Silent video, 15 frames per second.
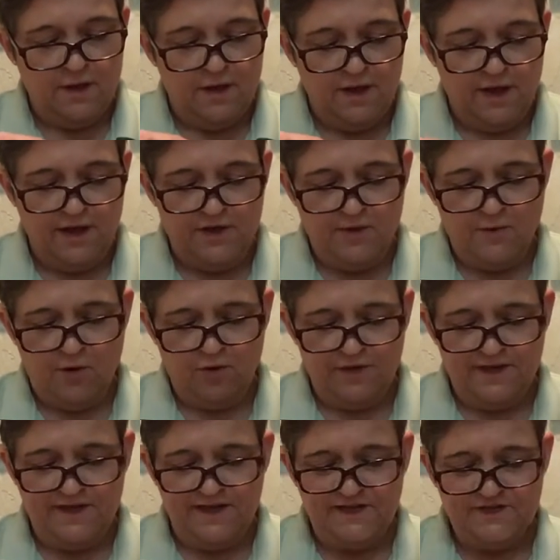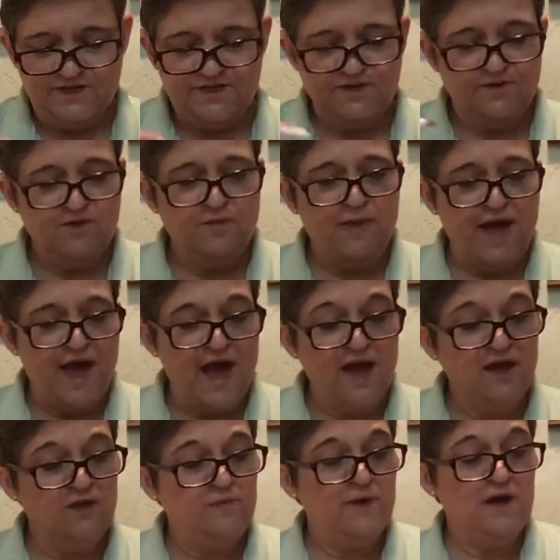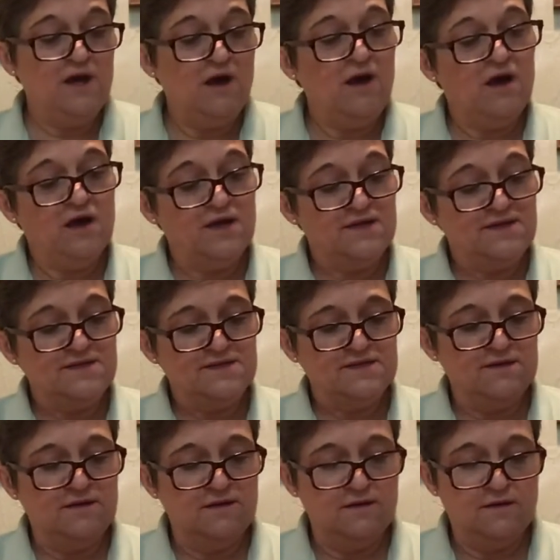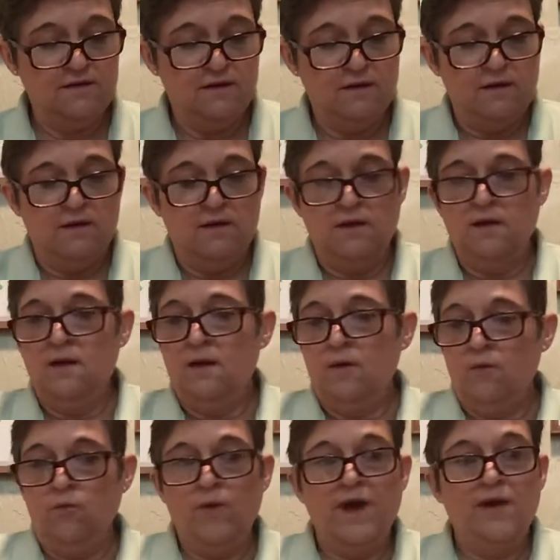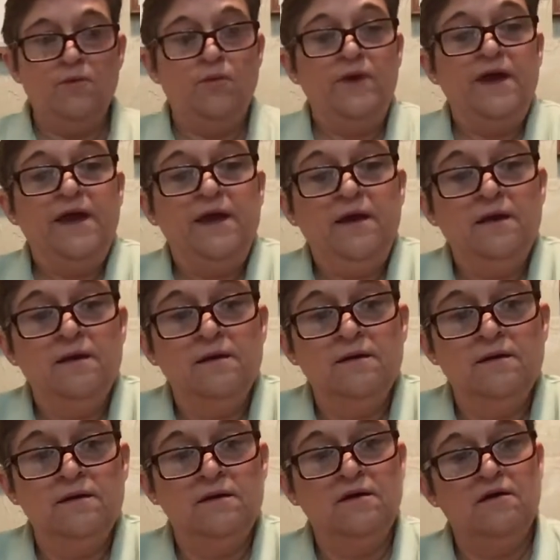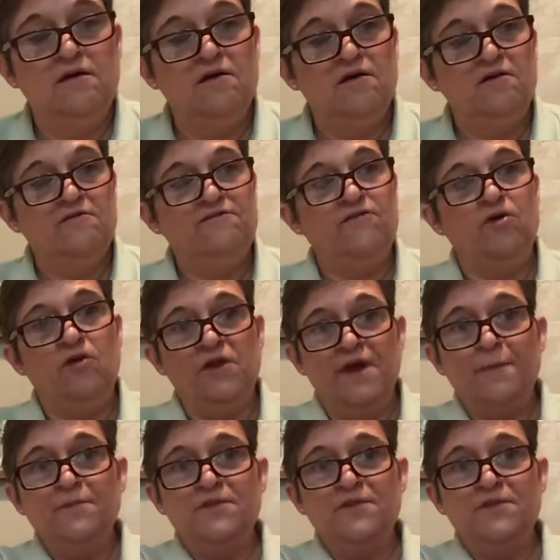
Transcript: And you only need to do the back because when we fold up